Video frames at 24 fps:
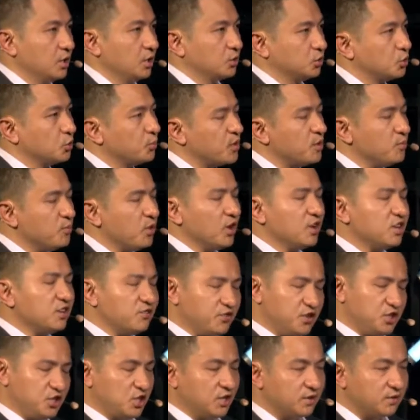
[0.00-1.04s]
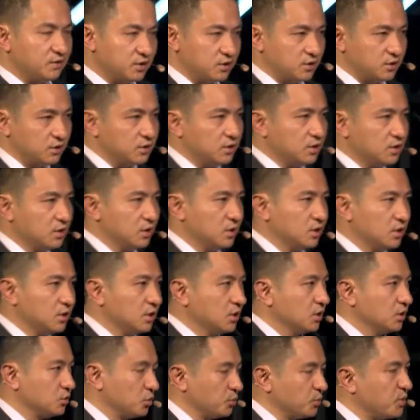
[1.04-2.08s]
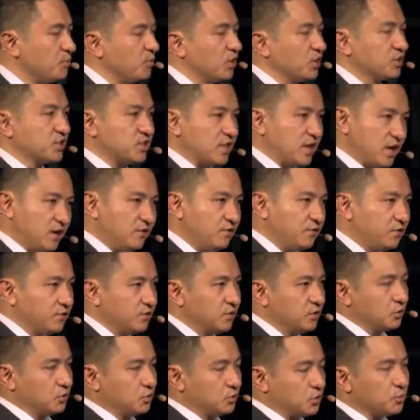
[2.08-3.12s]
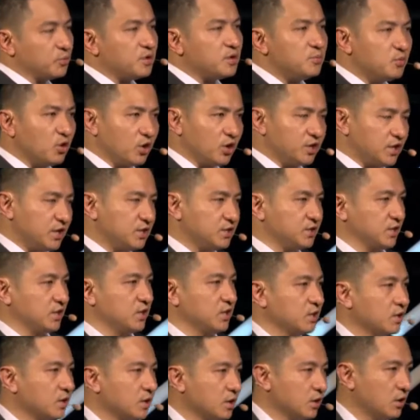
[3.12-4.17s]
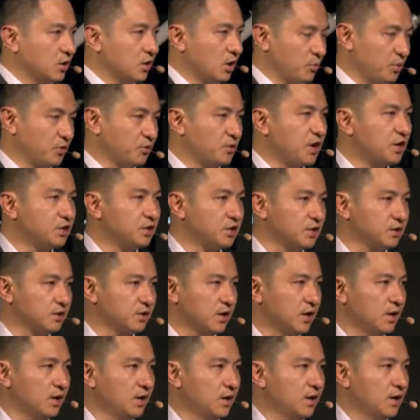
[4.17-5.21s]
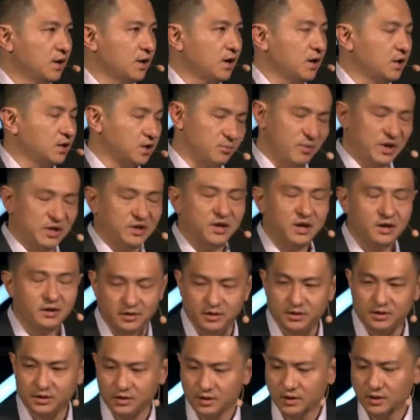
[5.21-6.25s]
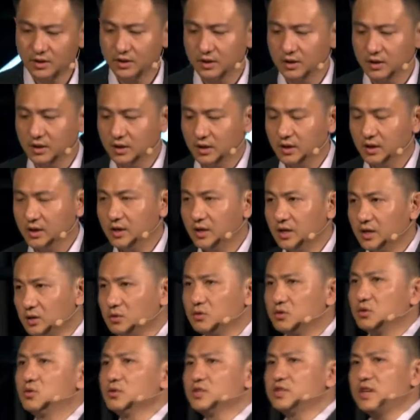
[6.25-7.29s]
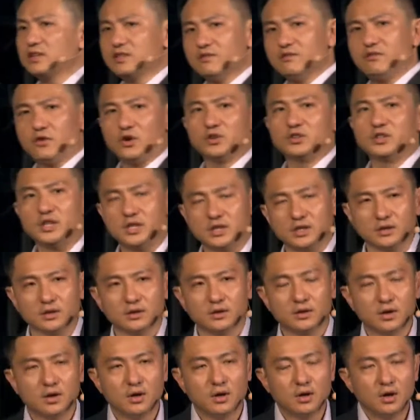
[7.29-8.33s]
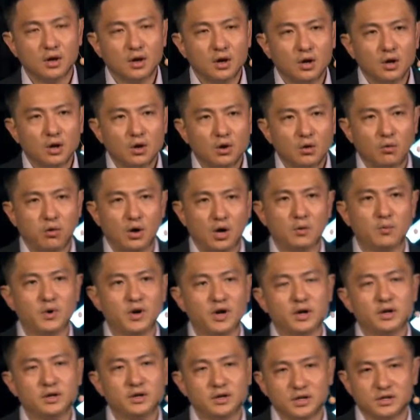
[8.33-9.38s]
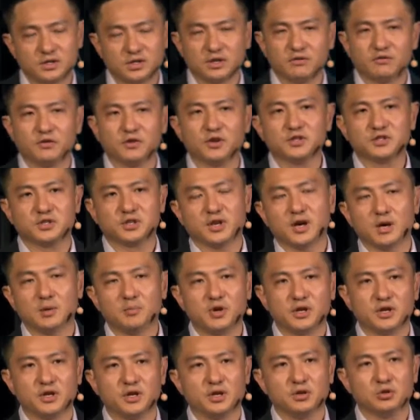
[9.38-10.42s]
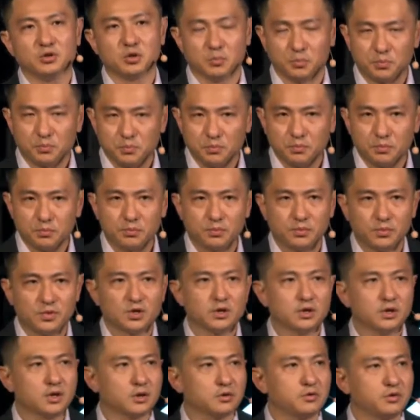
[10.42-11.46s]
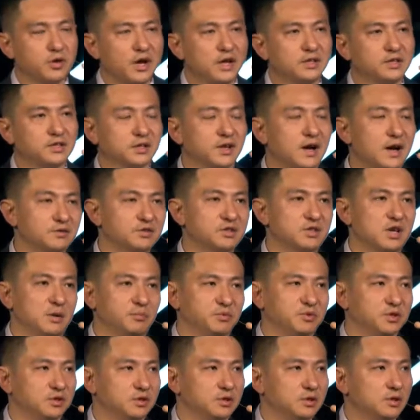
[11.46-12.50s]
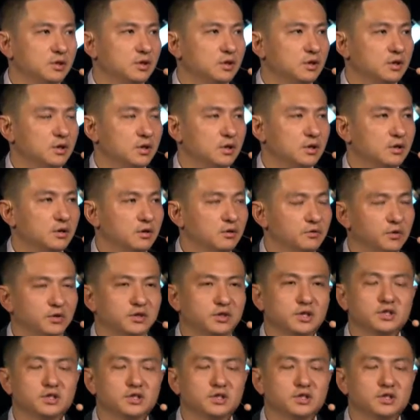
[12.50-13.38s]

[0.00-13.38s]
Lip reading: To be more efficient, to be more safe, to be more easy operating and maintained. In 2014, Huawei is the first company to create a concept for the